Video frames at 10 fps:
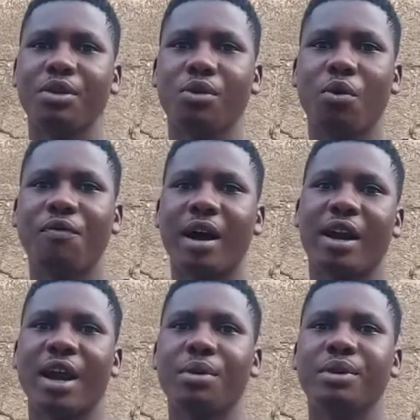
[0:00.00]

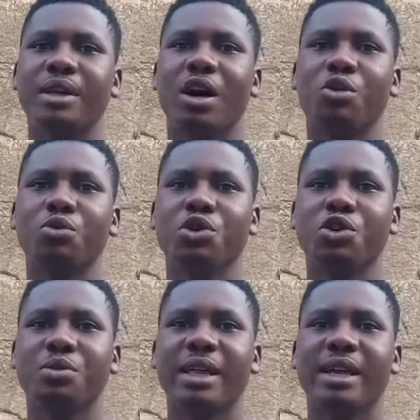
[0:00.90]
overcrowd, and I will
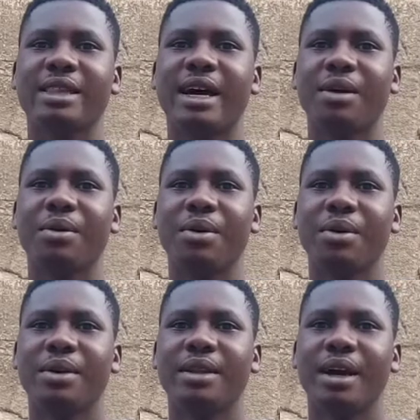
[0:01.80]
just think that
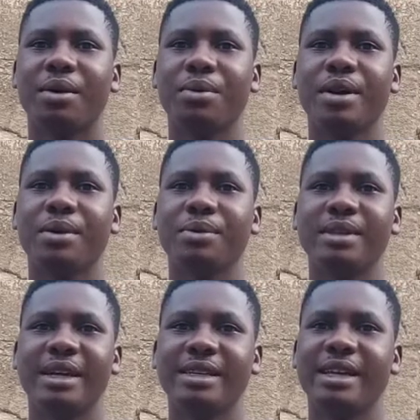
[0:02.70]
okay,
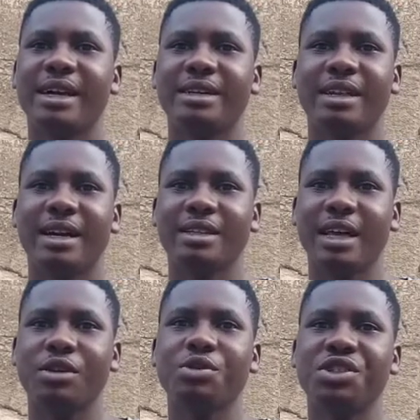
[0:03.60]

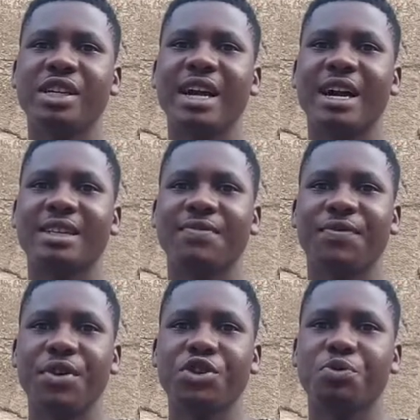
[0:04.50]
that those chickens are
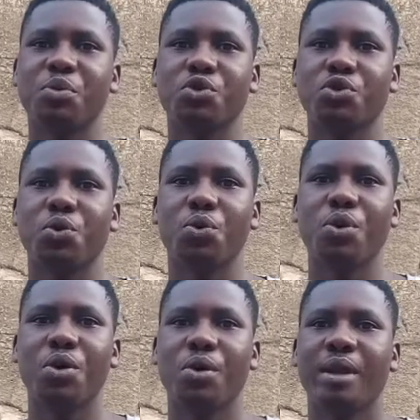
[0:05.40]
very small, so
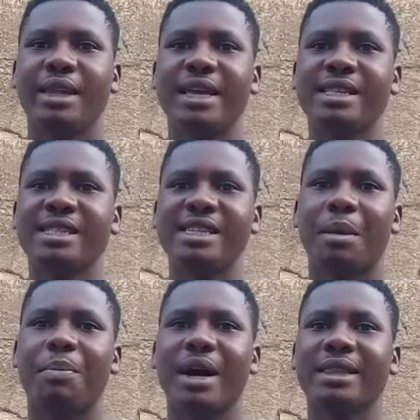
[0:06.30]
let's
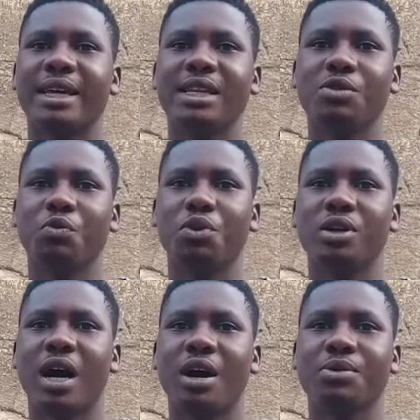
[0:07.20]
jam pack them in one
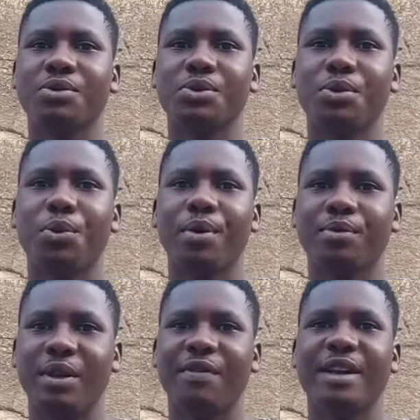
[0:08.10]
house. So
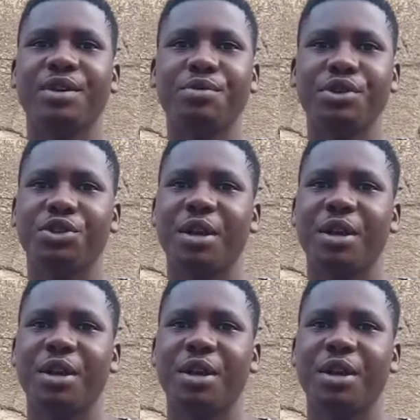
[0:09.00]
whenever they reach